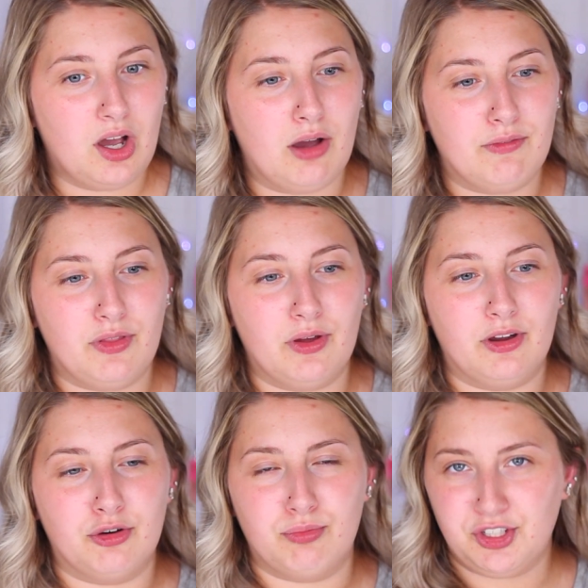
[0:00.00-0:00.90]
of
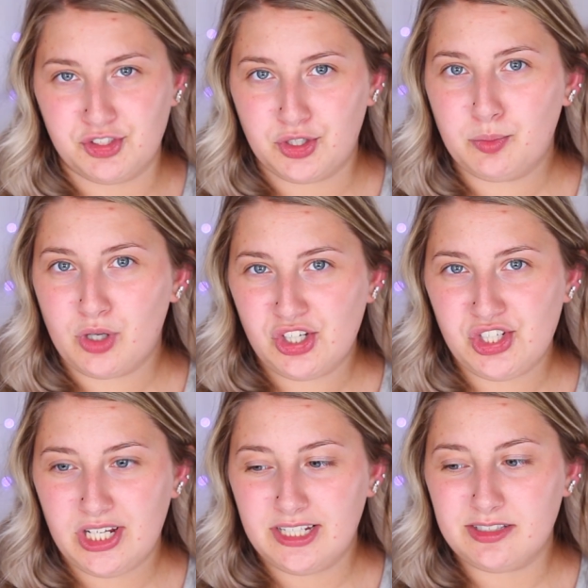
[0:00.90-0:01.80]
the original
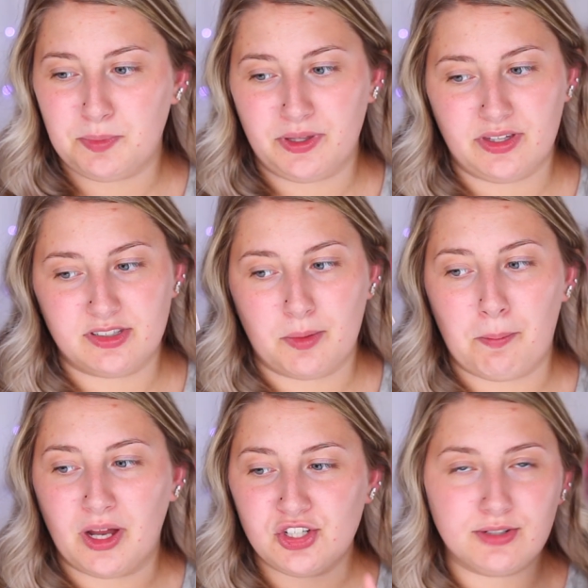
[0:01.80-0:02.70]
brush is, but there's a
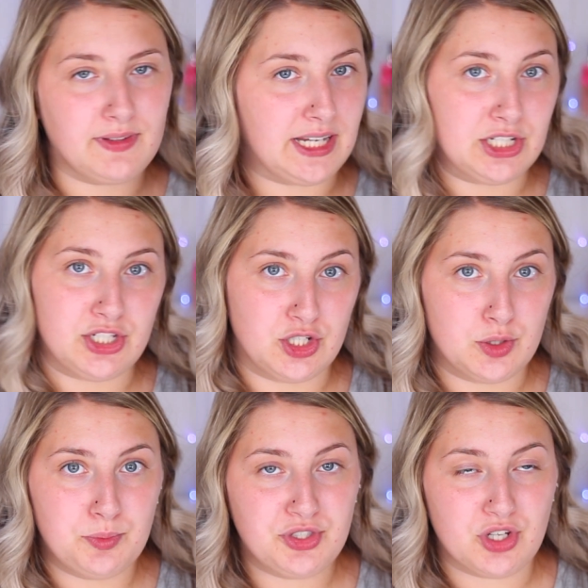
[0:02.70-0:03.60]
bunch of like
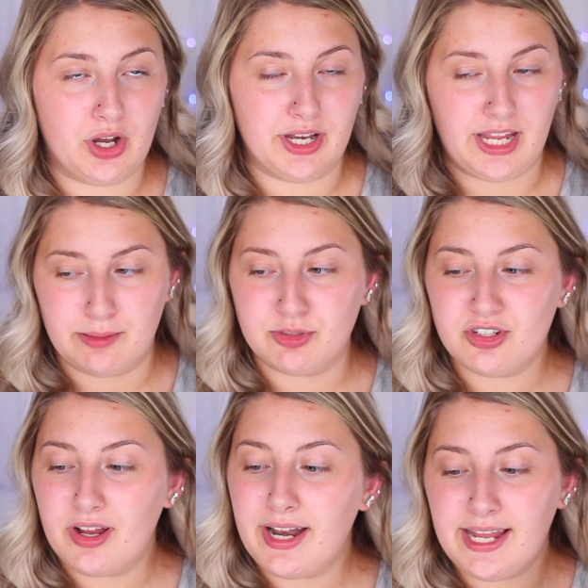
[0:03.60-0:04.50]
dupes on
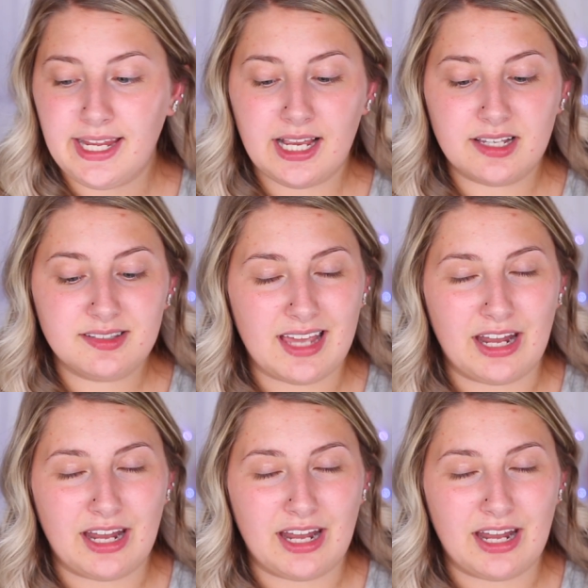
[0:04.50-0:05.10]
Amazon, I guess.